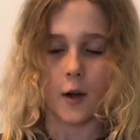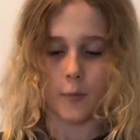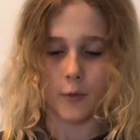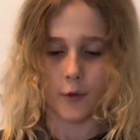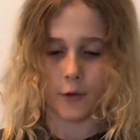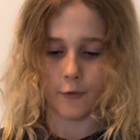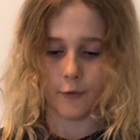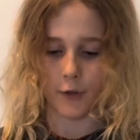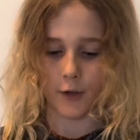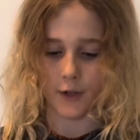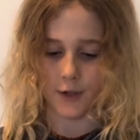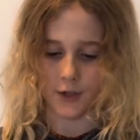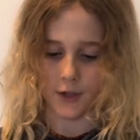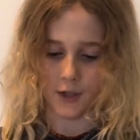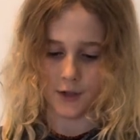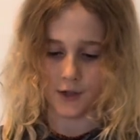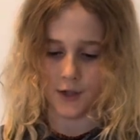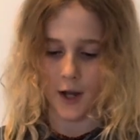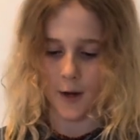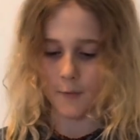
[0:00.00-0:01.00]
perfect
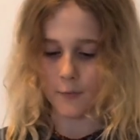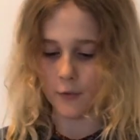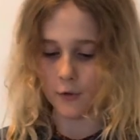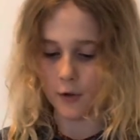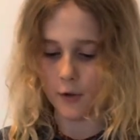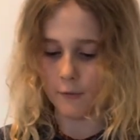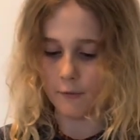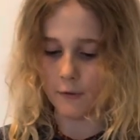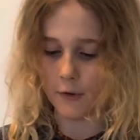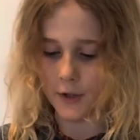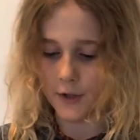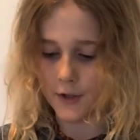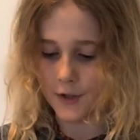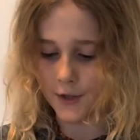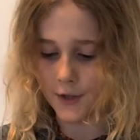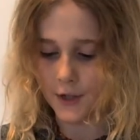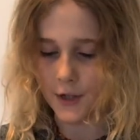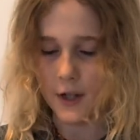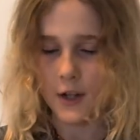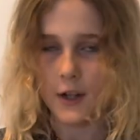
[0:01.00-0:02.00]
example of
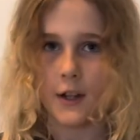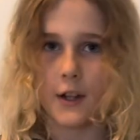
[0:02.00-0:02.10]
this